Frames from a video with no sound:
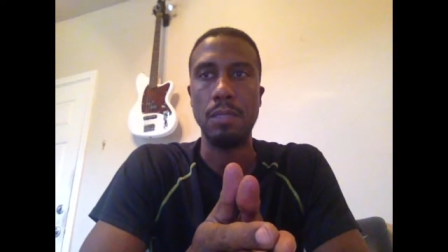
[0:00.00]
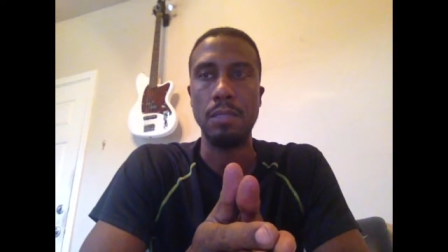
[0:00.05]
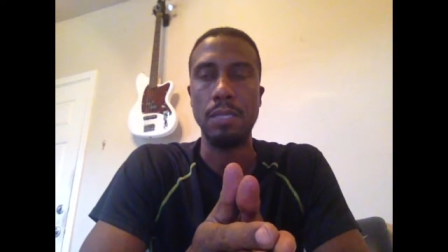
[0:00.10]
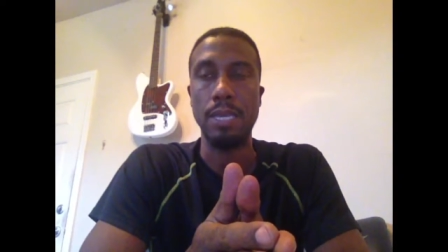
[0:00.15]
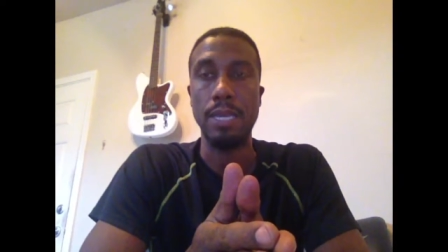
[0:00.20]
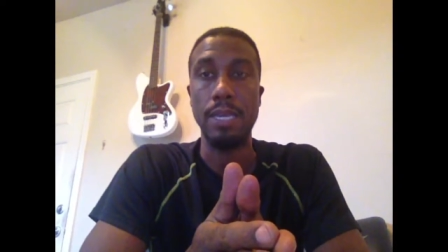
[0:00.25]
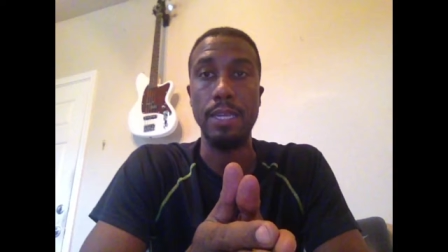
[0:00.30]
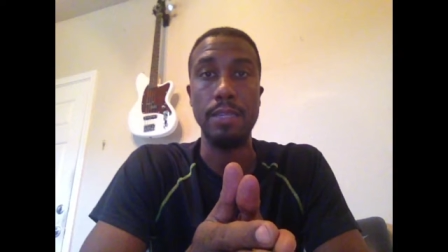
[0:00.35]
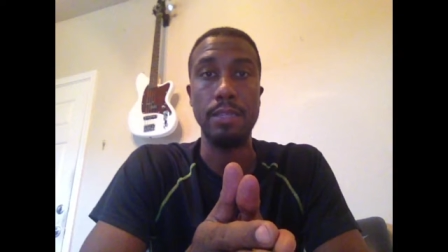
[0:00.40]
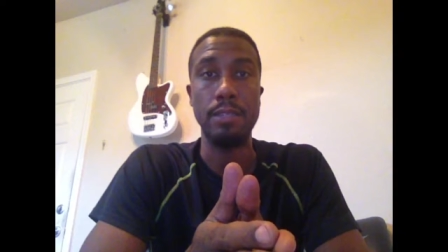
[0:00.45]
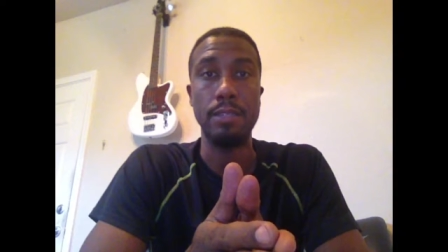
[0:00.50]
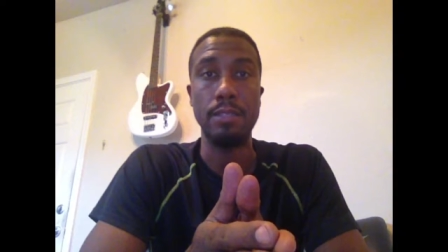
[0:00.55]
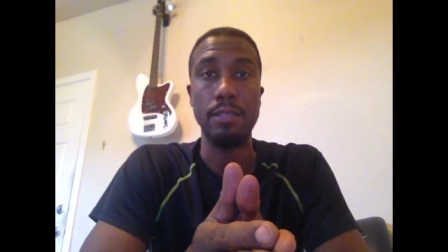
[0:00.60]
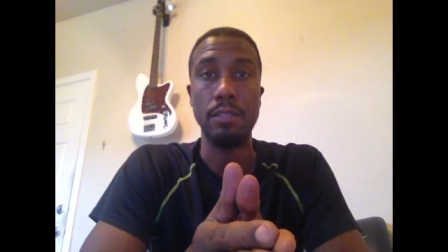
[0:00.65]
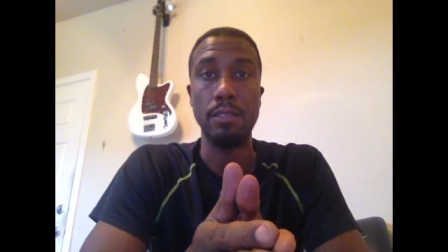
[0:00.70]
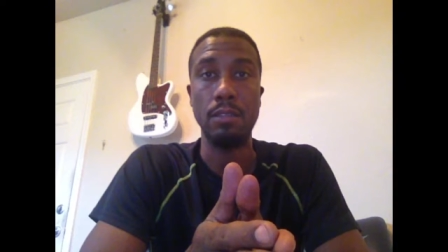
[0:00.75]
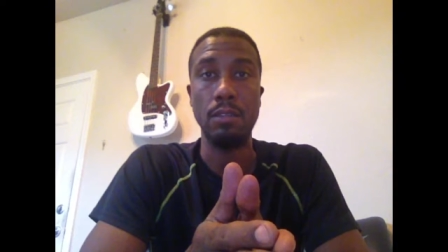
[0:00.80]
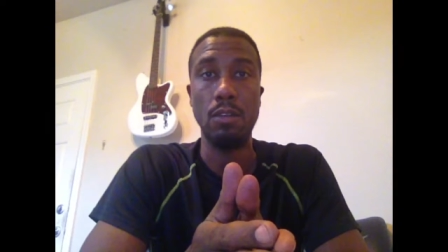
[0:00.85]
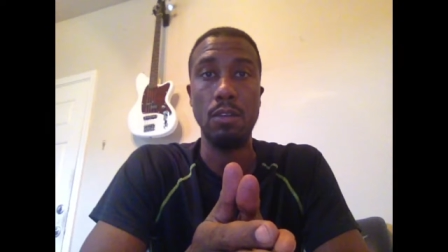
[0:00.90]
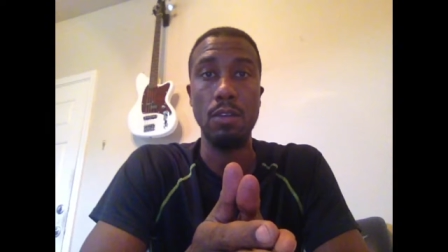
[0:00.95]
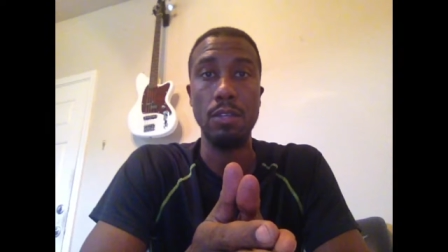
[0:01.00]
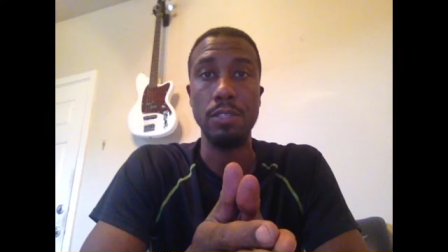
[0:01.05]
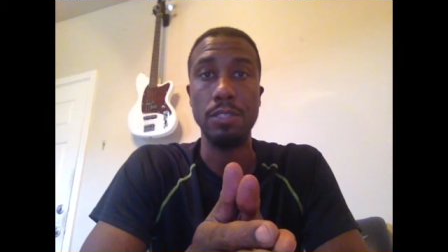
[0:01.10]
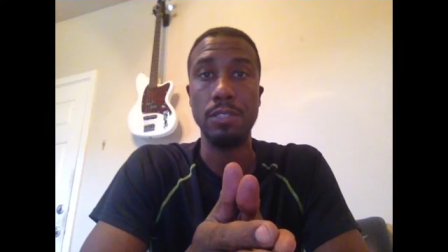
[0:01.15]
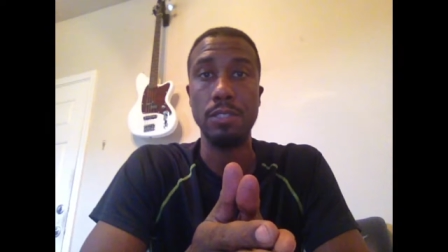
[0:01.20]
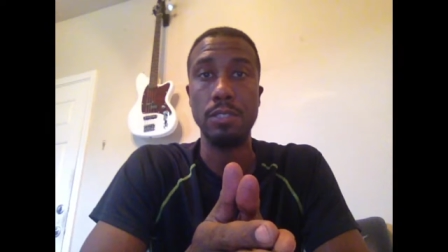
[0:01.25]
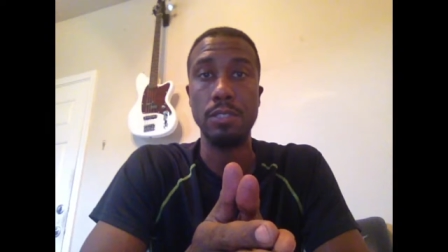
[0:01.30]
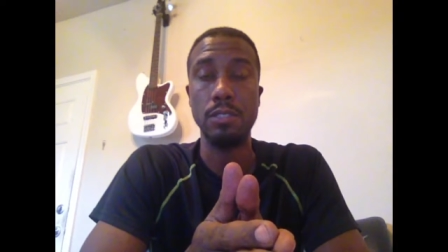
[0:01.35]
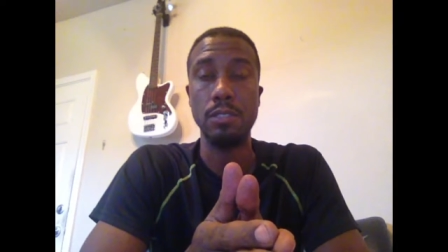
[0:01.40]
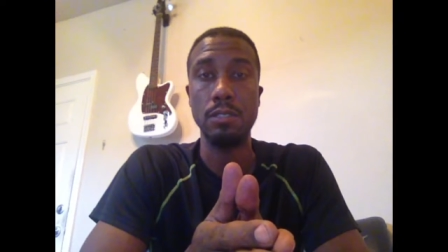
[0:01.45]
hidden,
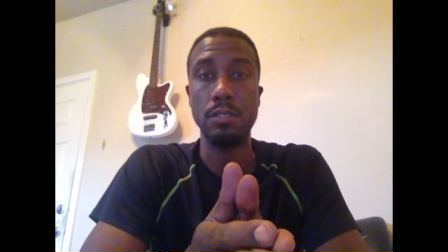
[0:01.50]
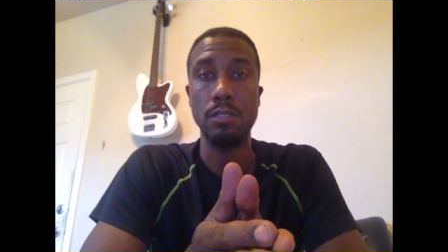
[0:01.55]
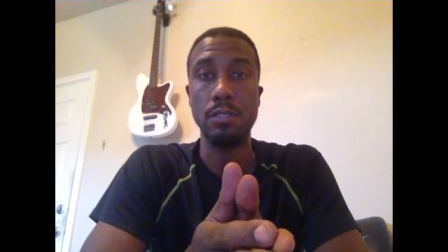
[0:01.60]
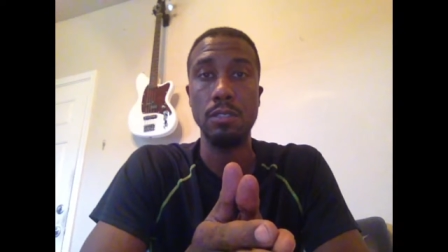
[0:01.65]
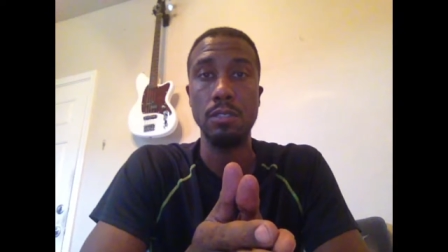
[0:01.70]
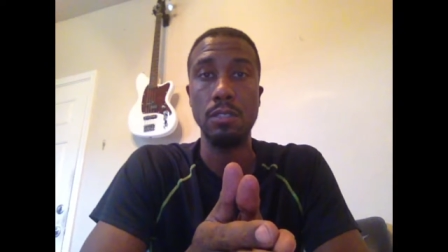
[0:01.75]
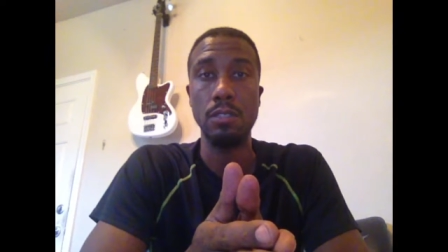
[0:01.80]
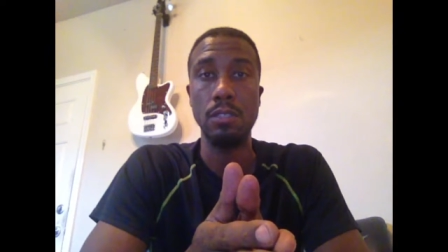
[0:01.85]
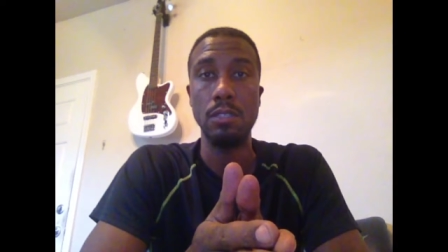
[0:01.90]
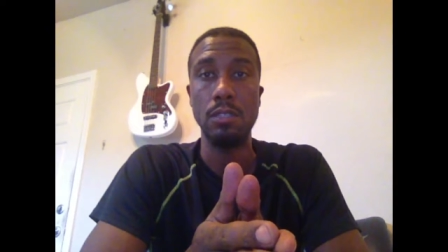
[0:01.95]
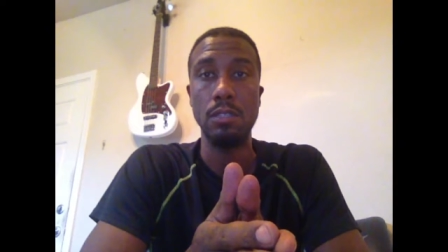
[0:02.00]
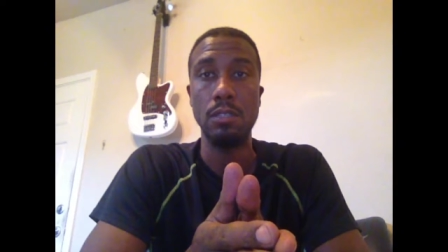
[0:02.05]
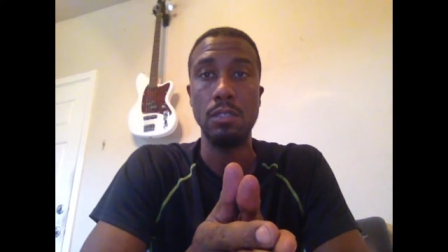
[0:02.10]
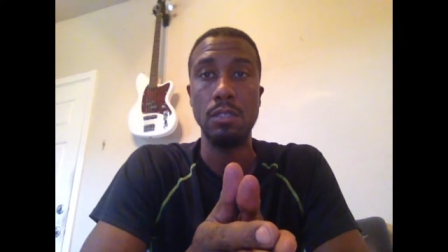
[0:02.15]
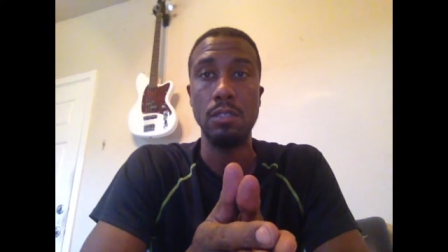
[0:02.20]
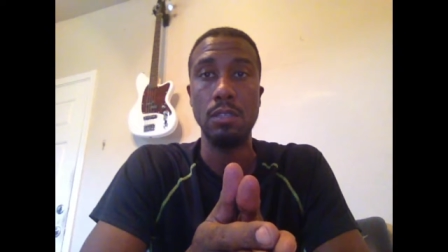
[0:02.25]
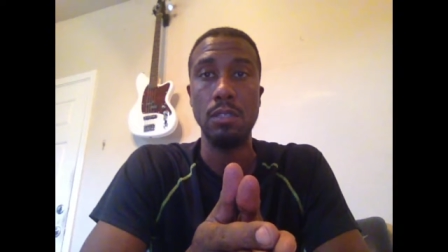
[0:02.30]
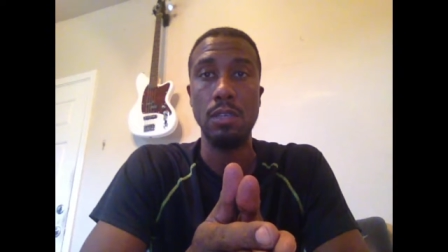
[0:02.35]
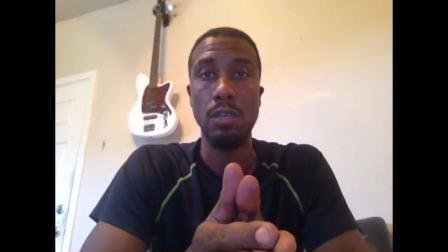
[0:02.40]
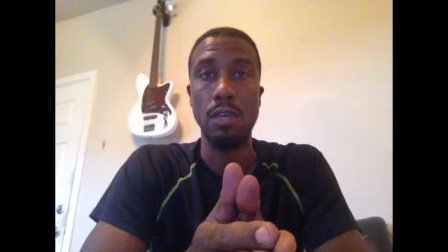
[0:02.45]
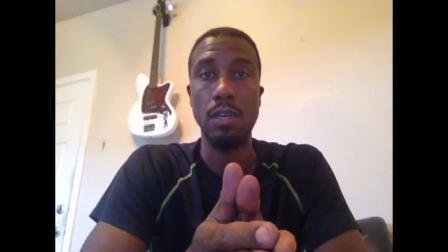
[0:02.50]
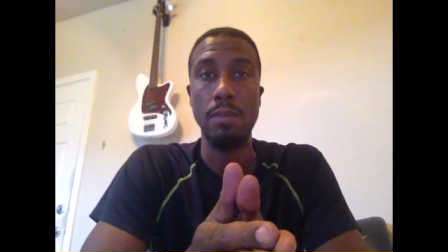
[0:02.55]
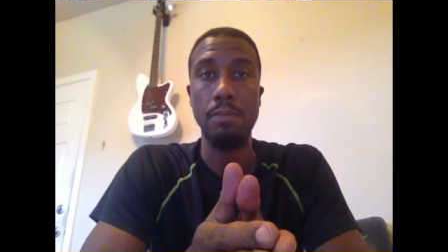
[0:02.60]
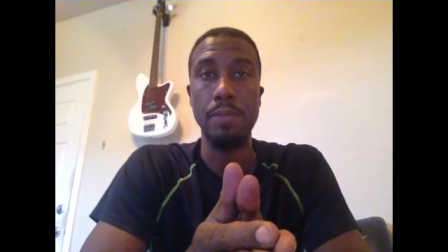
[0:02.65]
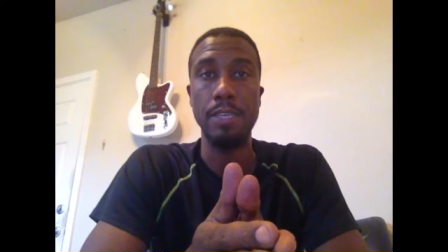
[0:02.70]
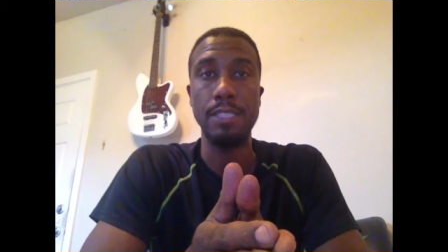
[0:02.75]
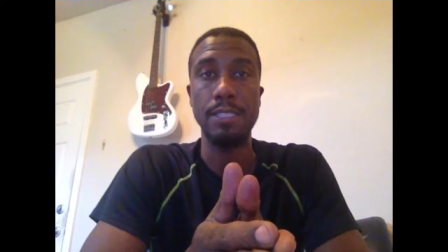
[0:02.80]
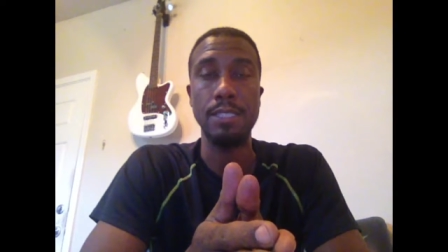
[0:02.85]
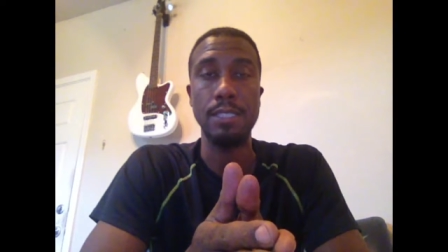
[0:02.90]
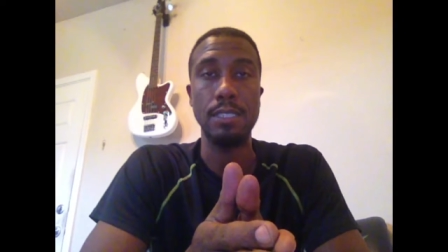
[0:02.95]
lost,
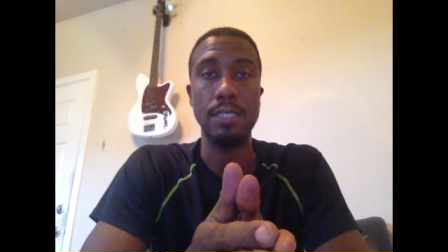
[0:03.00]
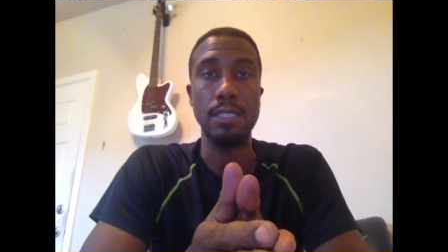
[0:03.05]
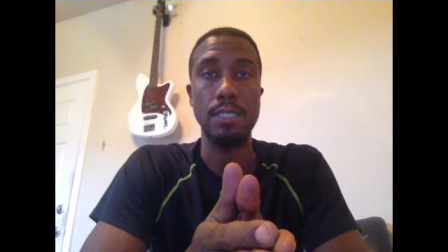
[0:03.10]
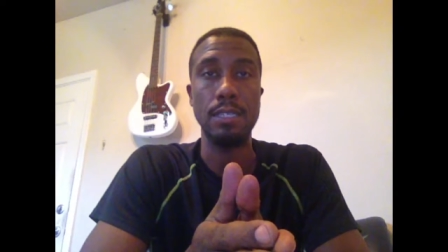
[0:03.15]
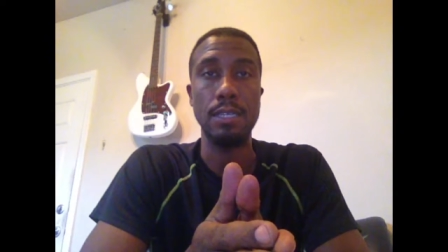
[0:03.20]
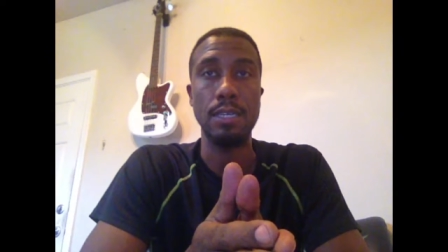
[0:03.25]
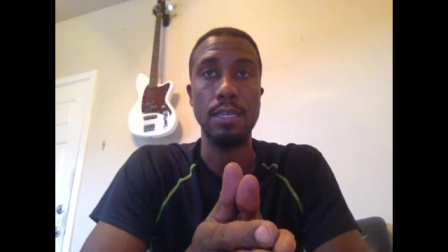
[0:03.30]
missing,